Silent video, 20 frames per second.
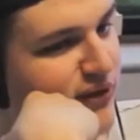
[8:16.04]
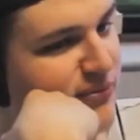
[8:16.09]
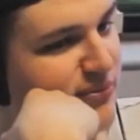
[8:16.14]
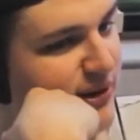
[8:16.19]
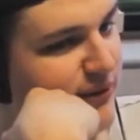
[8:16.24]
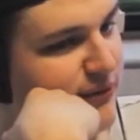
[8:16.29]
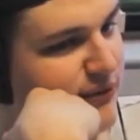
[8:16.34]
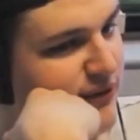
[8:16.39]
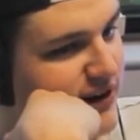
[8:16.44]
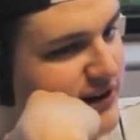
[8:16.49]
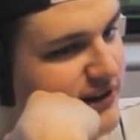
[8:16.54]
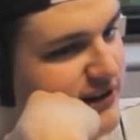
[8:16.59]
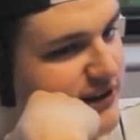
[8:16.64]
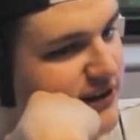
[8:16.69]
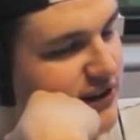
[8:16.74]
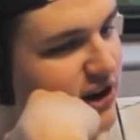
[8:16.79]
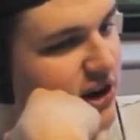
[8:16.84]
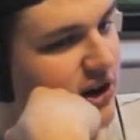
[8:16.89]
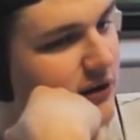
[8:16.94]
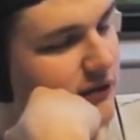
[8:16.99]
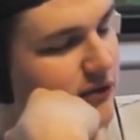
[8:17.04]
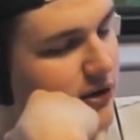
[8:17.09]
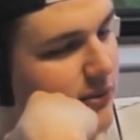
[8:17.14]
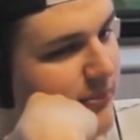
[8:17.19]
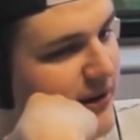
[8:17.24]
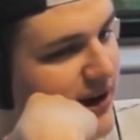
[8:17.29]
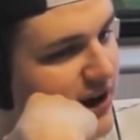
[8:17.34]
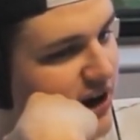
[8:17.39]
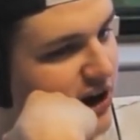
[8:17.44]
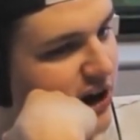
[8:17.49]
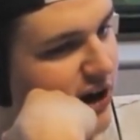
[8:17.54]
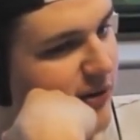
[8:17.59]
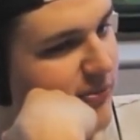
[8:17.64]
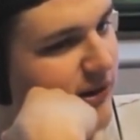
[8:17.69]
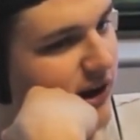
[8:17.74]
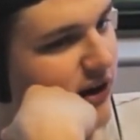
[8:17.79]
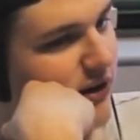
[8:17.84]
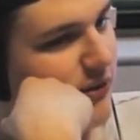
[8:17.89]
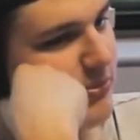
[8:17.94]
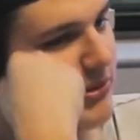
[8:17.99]
I'm with my friends and then I've got backup,
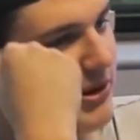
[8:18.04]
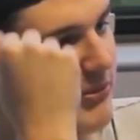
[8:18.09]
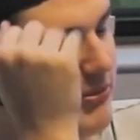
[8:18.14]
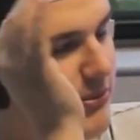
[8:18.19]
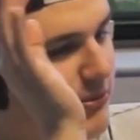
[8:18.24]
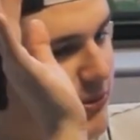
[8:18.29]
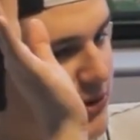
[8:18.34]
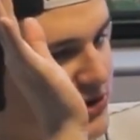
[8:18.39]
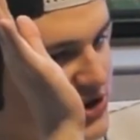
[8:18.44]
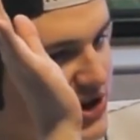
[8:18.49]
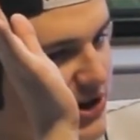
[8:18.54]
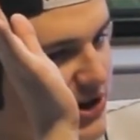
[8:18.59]
I'll be a bit more